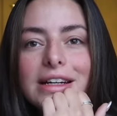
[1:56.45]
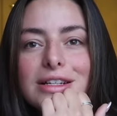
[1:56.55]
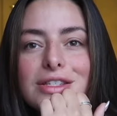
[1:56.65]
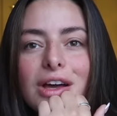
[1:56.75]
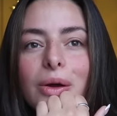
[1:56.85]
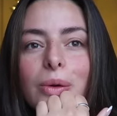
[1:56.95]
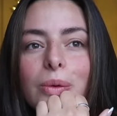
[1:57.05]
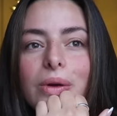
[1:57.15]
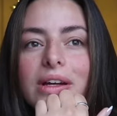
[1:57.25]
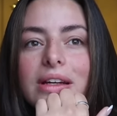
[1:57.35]

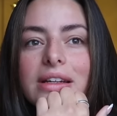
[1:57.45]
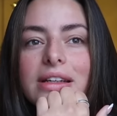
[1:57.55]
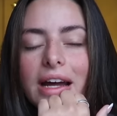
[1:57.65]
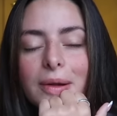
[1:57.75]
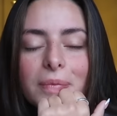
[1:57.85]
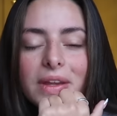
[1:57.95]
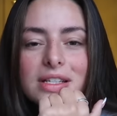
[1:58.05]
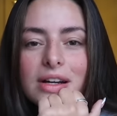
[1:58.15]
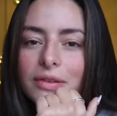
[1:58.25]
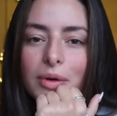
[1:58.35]
so yeah
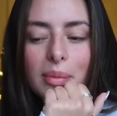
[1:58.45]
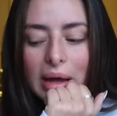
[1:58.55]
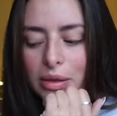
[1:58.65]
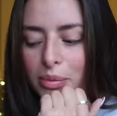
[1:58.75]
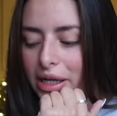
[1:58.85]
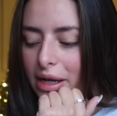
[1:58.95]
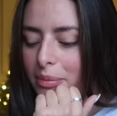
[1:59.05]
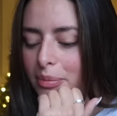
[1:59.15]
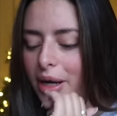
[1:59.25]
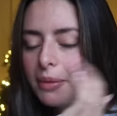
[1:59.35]
that's kind of where I'm at at the minute
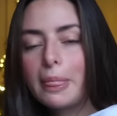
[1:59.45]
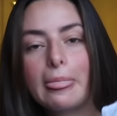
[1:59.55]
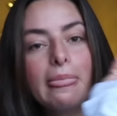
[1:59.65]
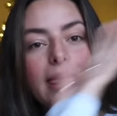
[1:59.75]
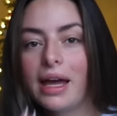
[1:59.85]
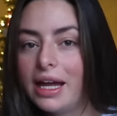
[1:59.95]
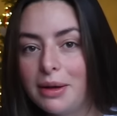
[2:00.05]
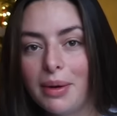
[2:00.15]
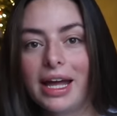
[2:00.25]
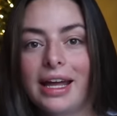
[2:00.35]
but
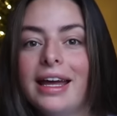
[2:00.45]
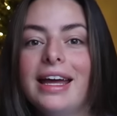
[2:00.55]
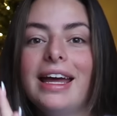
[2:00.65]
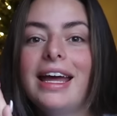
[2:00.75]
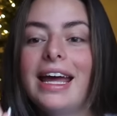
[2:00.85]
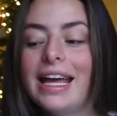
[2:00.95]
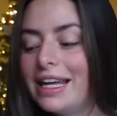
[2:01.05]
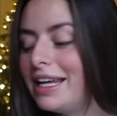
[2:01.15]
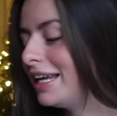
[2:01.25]
anyway it